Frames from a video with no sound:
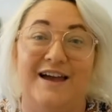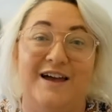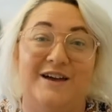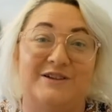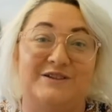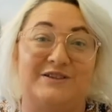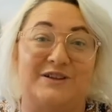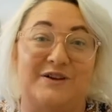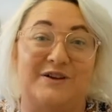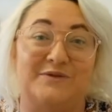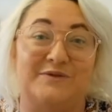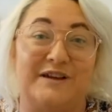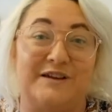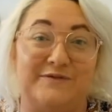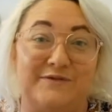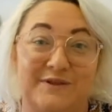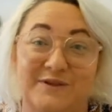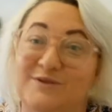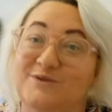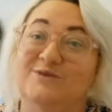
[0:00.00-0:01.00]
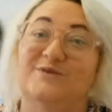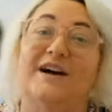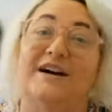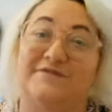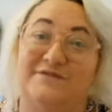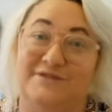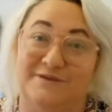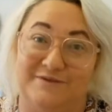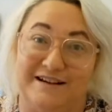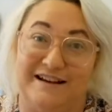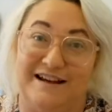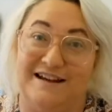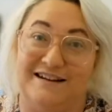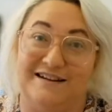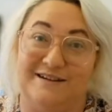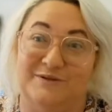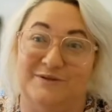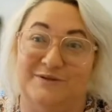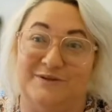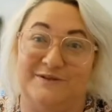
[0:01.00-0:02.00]
So if you have to read
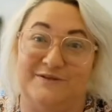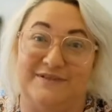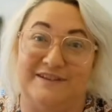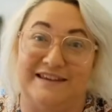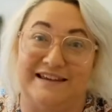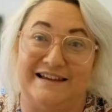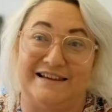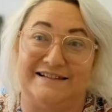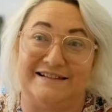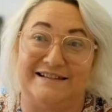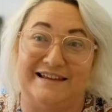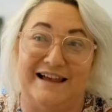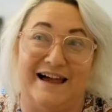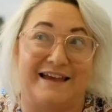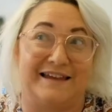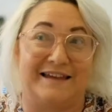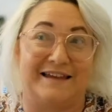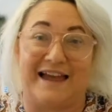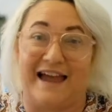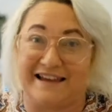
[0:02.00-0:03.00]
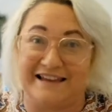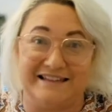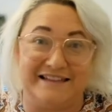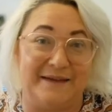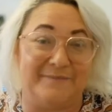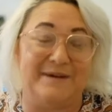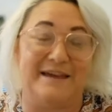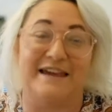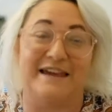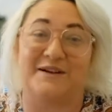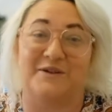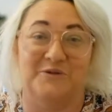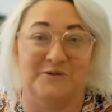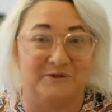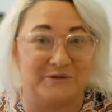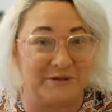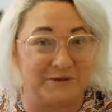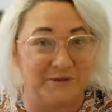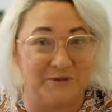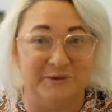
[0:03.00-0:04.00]
articles for things like academic or
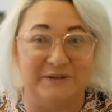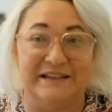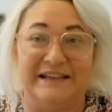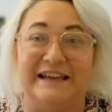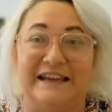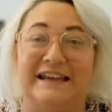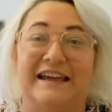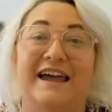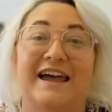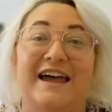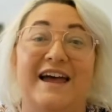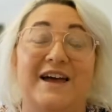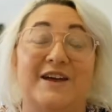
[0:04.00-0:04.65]
schooling,